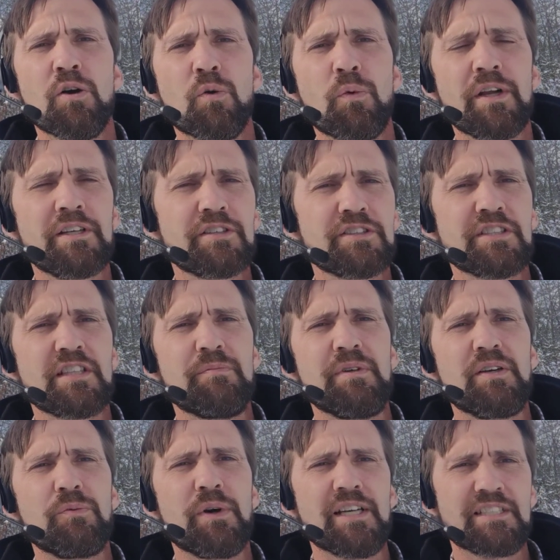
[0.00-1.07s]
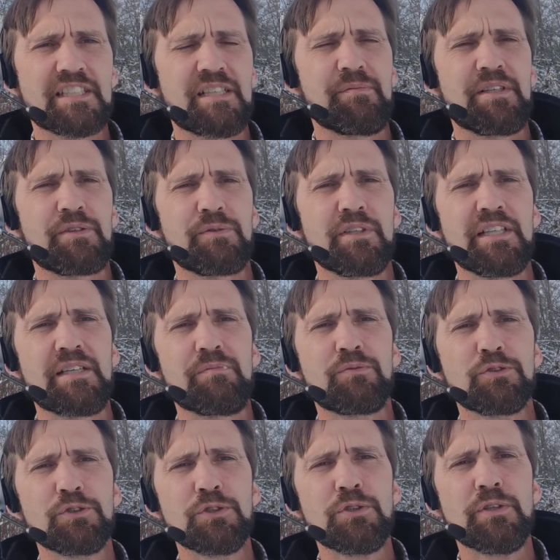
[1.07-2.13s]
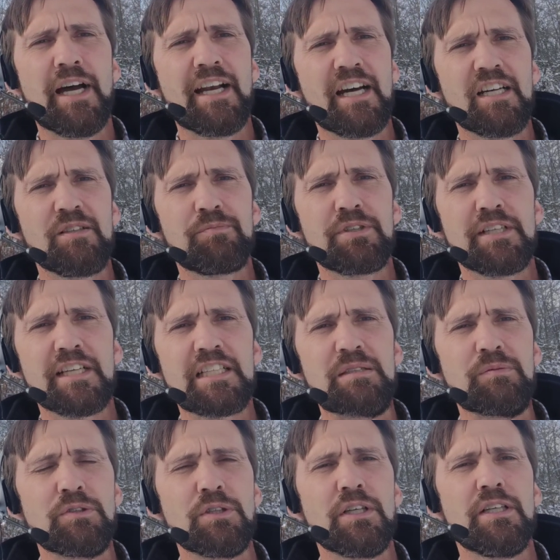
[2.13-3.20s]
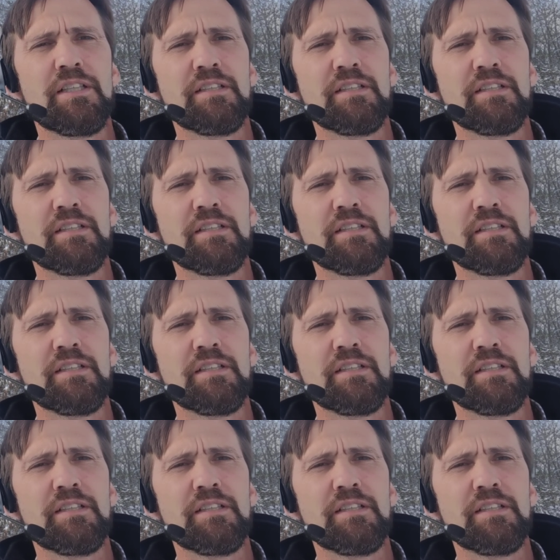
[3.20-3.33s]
winters in the Midwest can be really brutal and unpredictable.